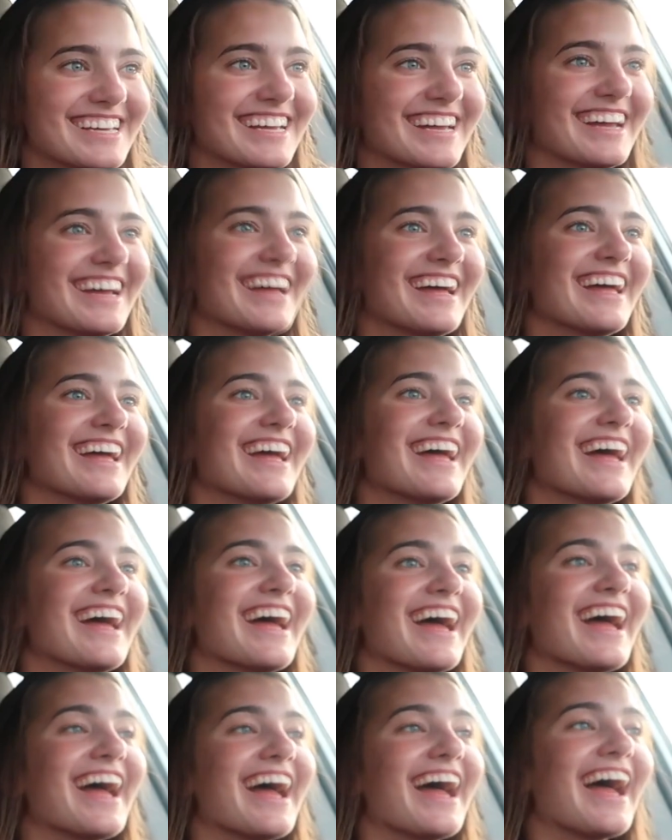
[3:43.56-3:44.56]

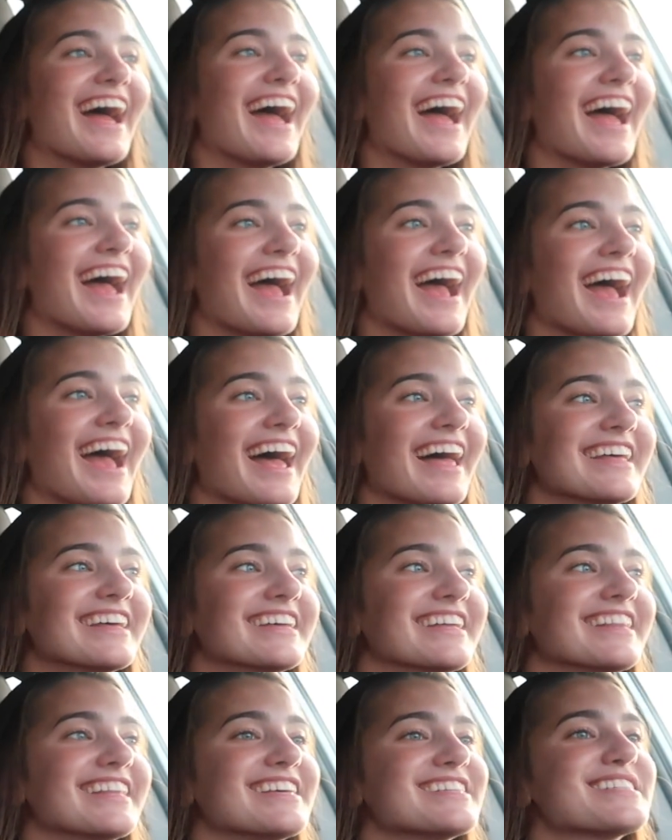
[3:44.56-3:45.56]

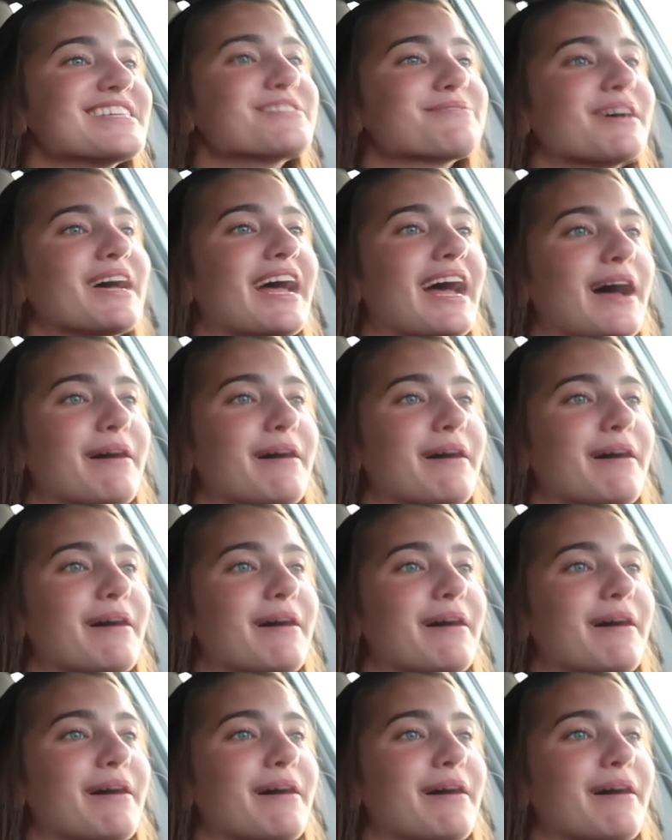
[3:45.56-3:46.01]
No words are spoken by the person on screen.